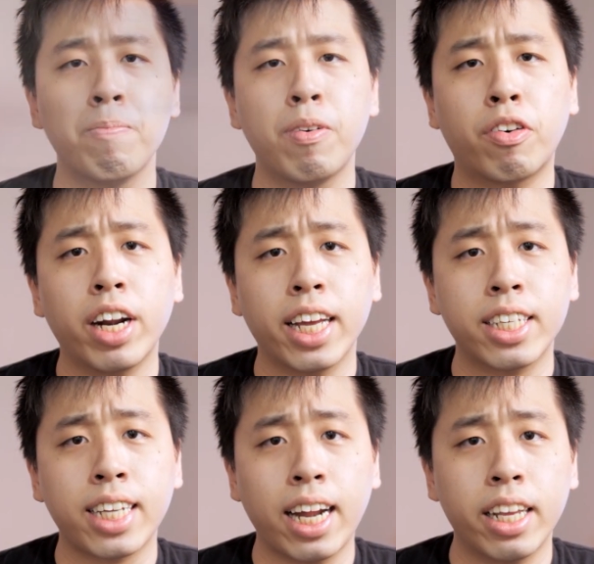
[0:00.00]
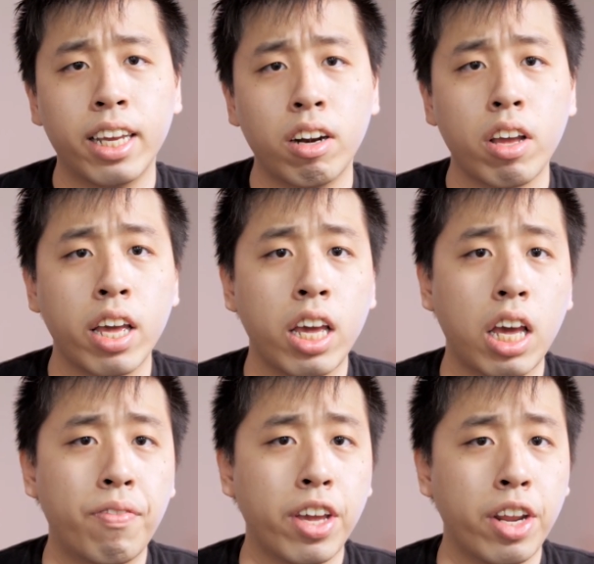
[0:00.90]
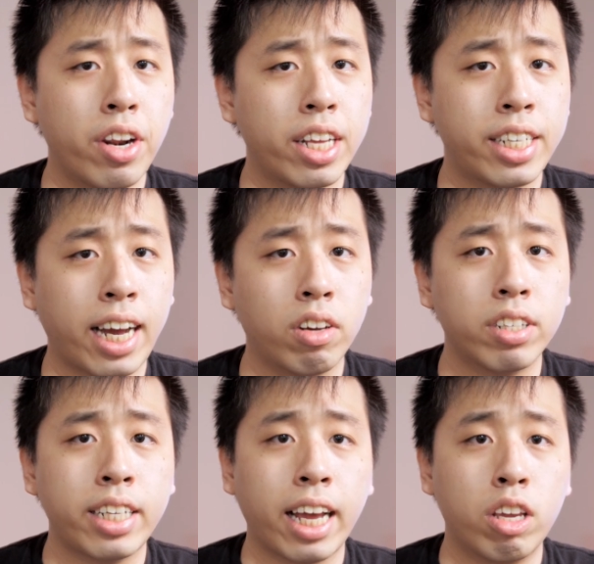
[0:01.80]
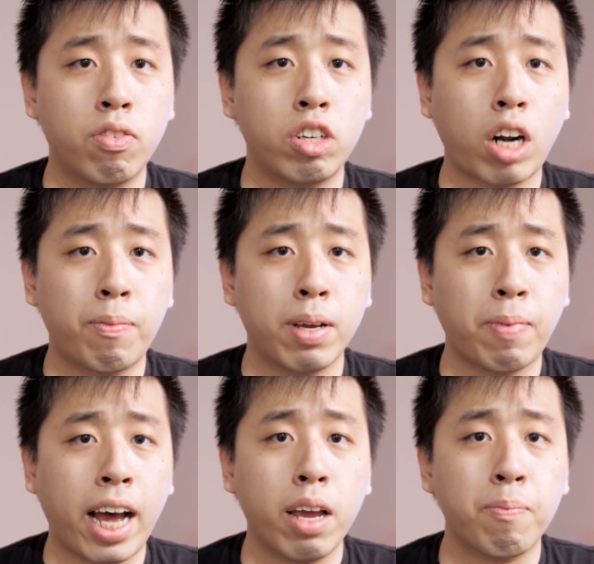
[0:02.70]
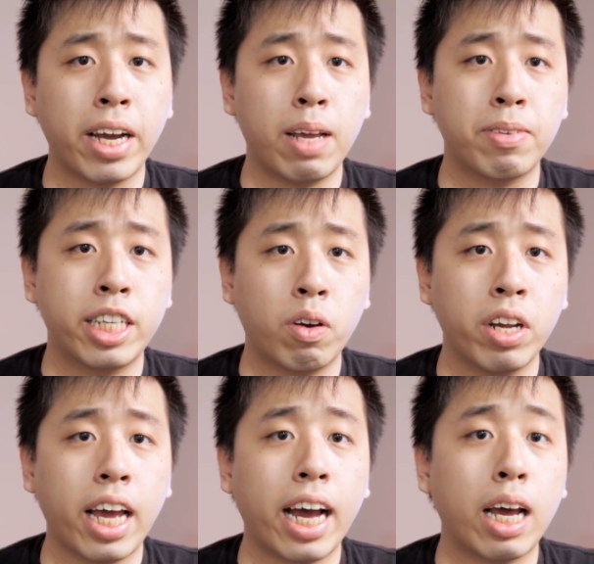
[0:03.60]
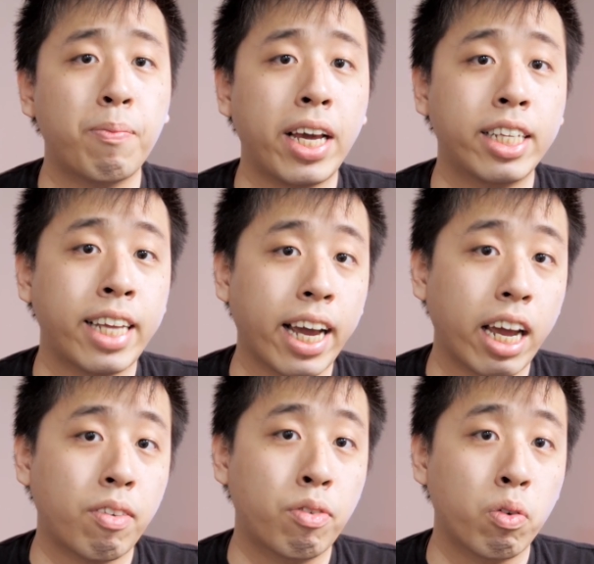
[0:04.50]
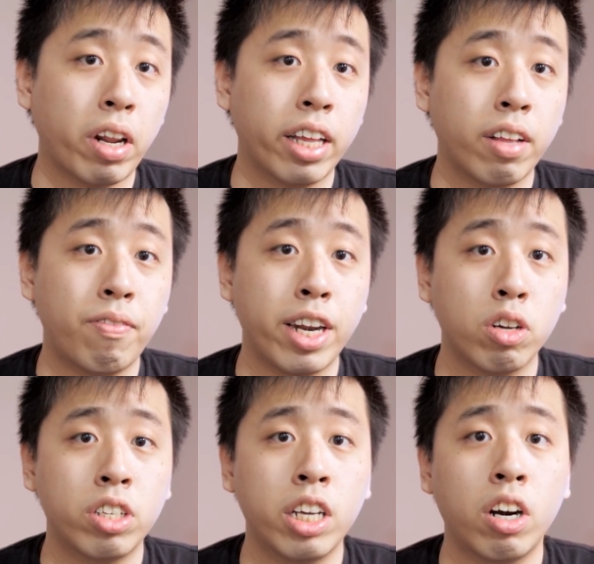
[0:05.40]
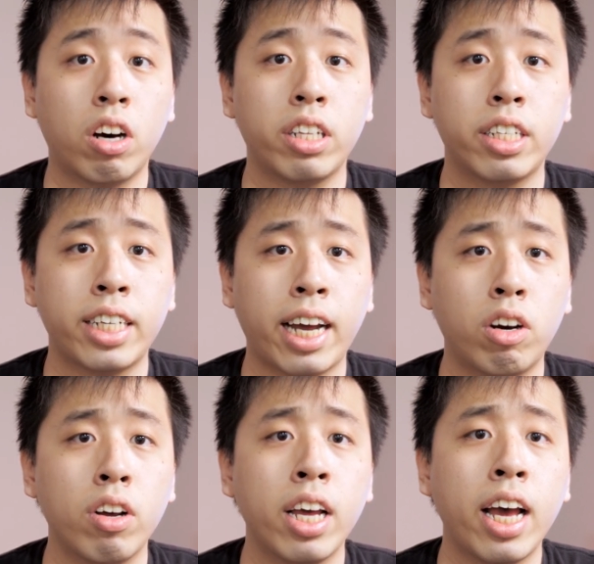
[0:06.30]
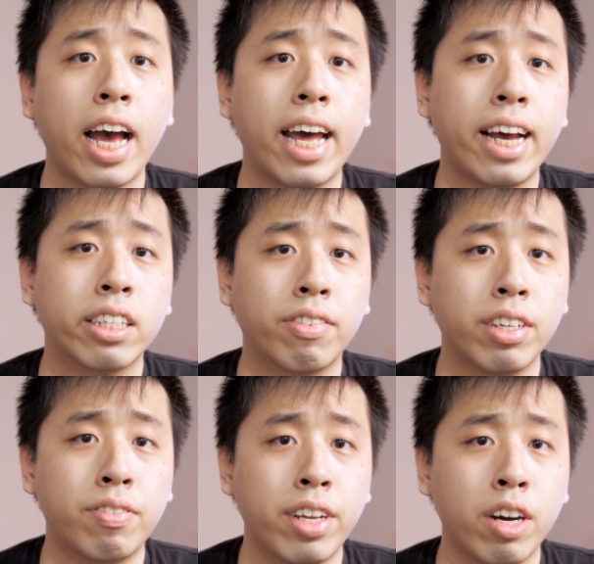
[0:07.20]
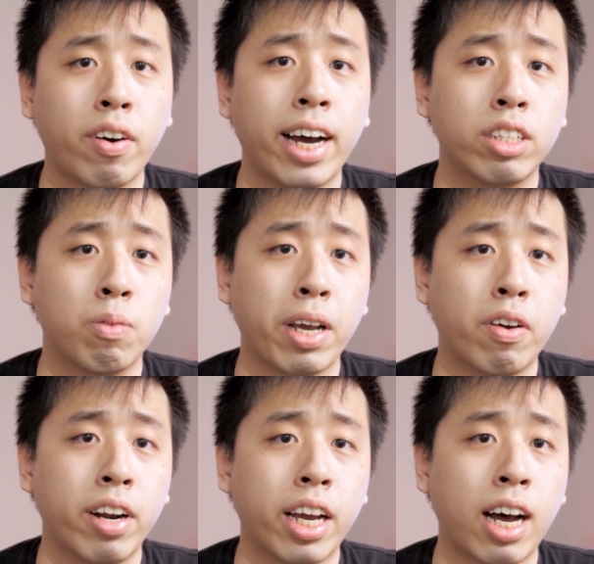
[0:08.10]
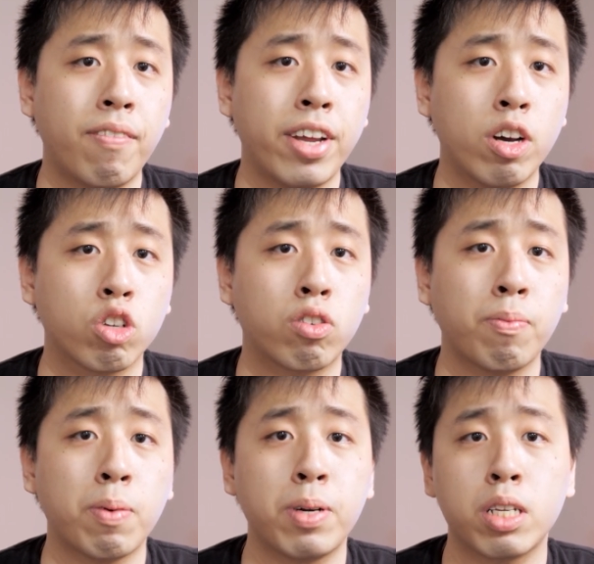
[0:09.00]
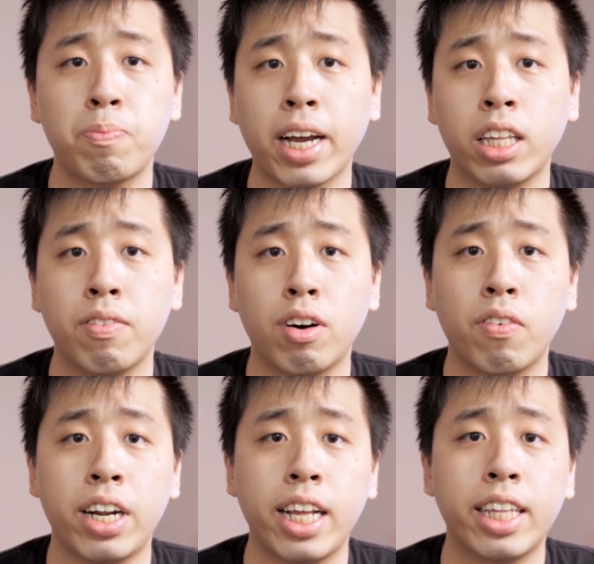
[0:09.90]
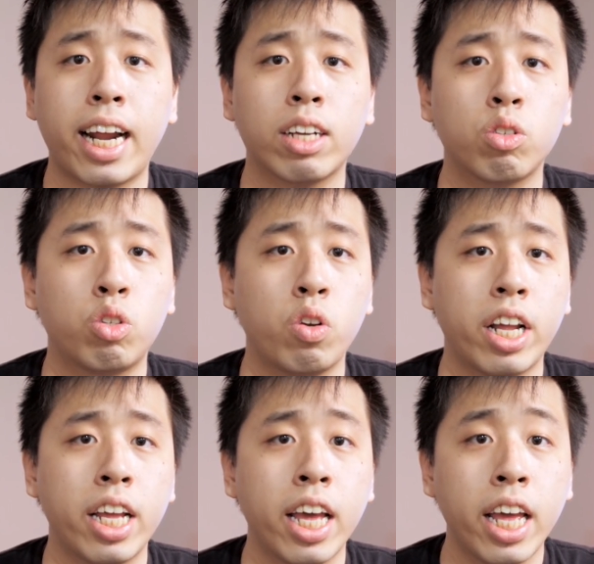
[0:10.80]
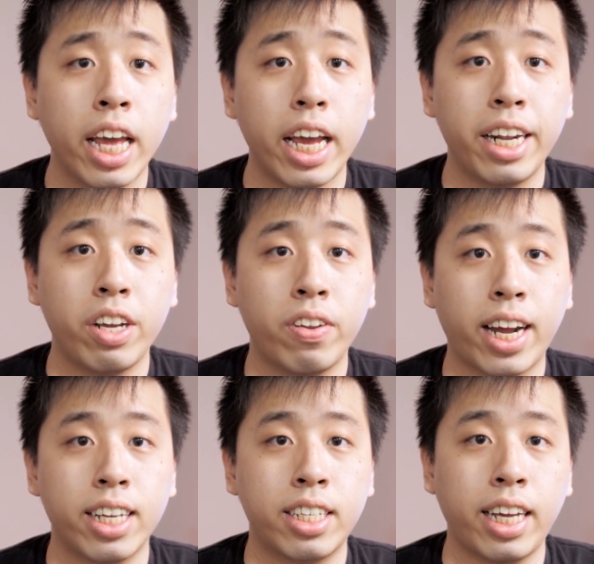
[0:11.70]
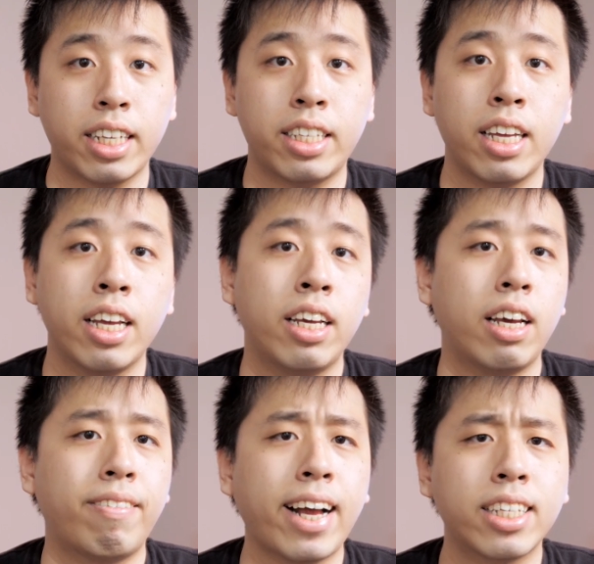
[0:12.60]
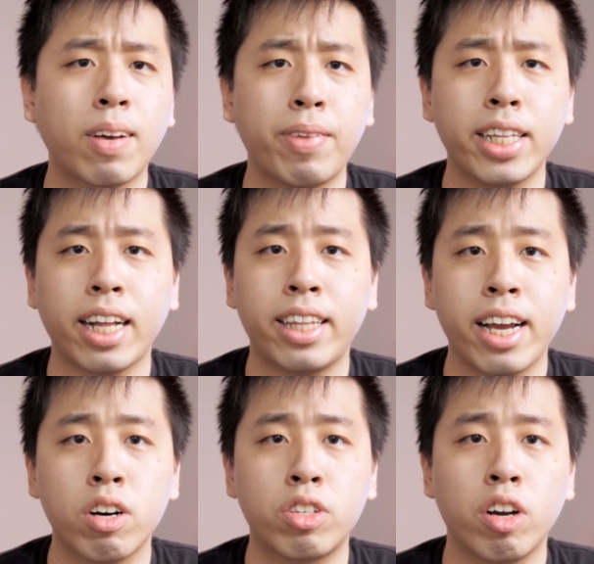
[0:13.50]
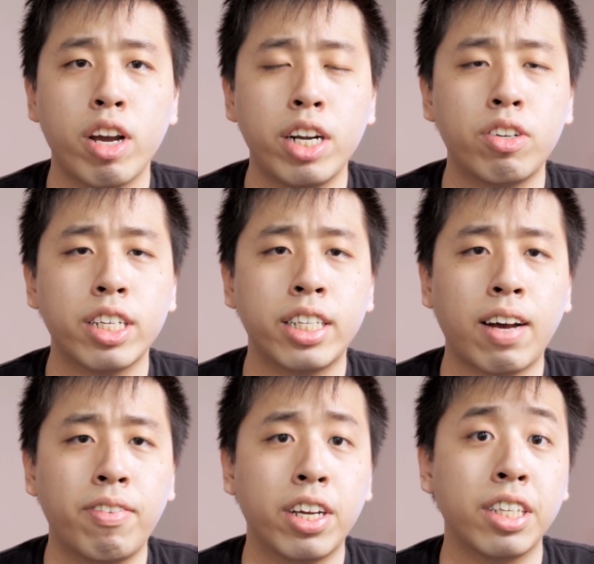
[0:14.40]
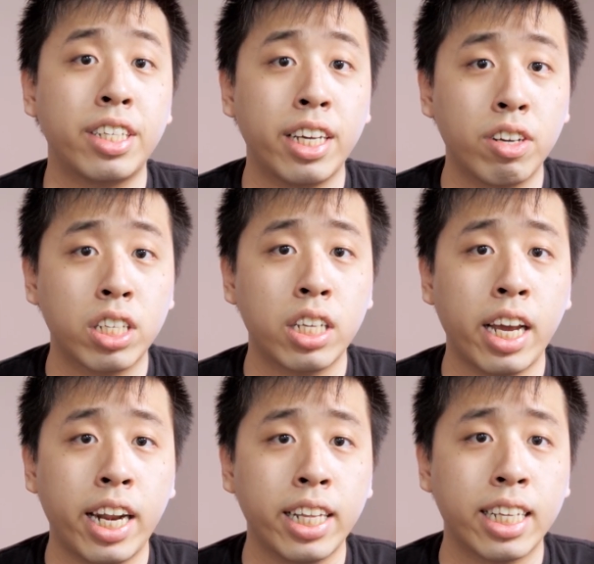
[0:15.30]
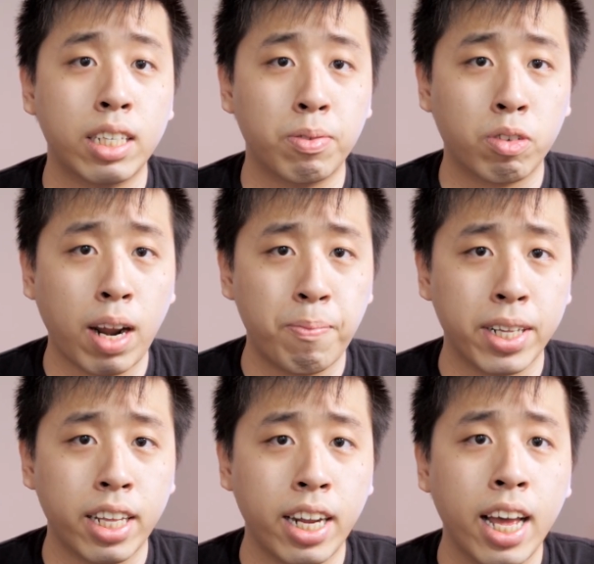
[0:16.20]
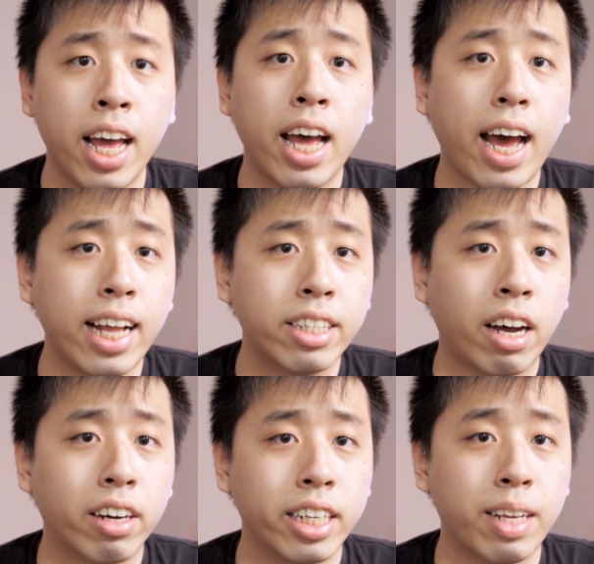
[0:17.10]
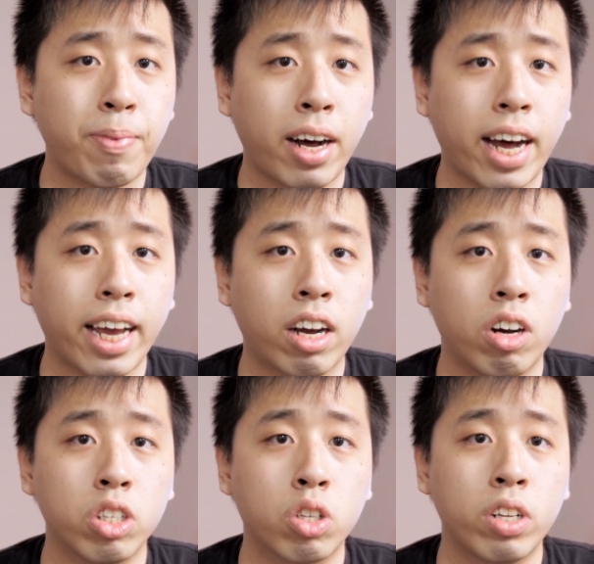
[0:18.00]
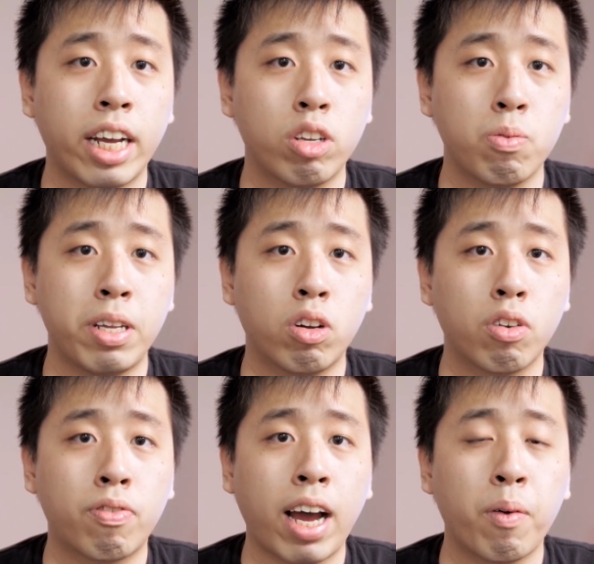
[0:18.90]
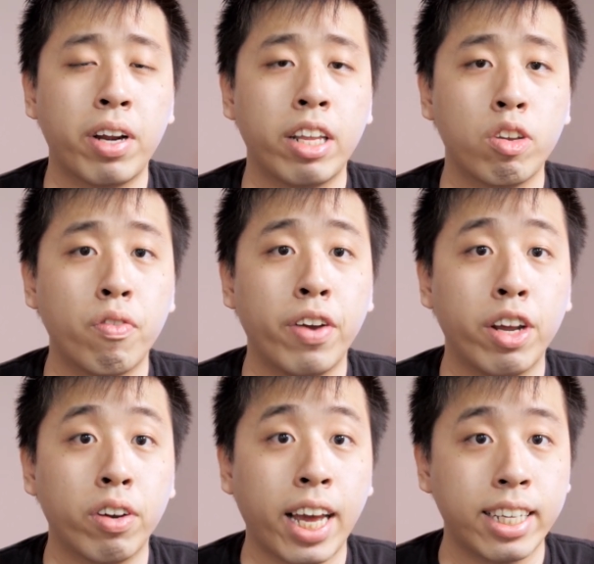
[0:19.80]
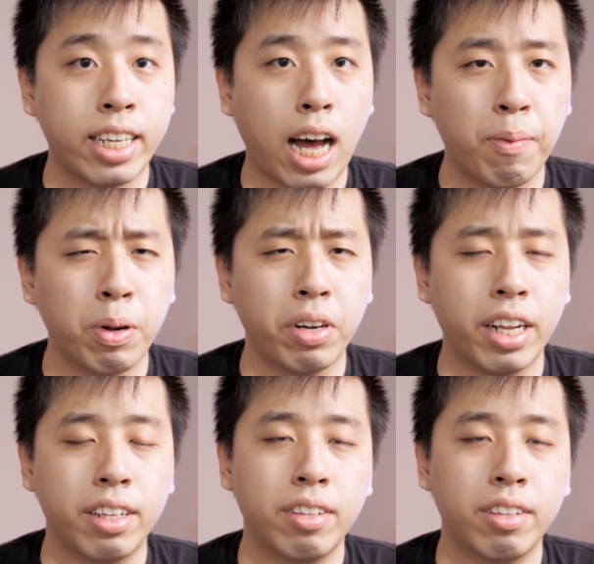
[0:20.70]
Before I get started here, if you're new to this channel, thank you for dropping by. My name is Dick Wyn and I make tech and food related videos here on this channel. And as of this video, I also make credit card videos from the perspective of an international student in the United States. If that's something that tingles your interest, definitely consider hitting the subscribe button and toggling the bell icon so that you'll be notified when a new video gets uploaded.